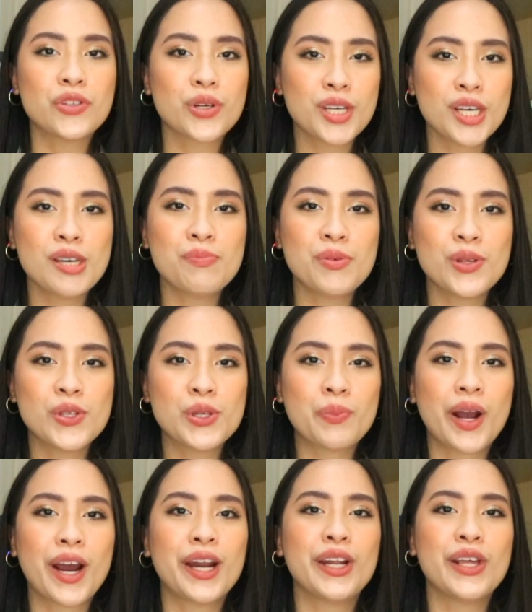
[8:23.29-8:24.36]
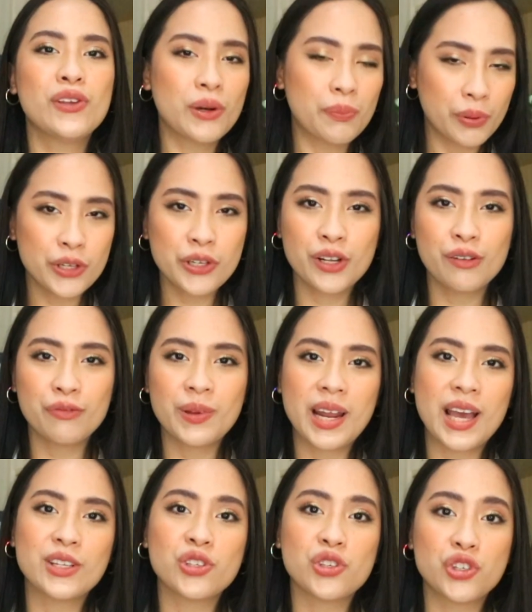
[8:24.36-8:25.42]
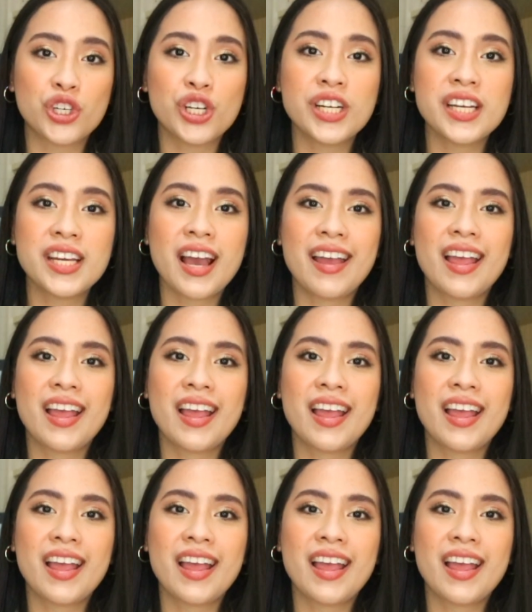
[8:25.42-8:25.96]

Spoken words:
To keep you inspired in your personal finance journey,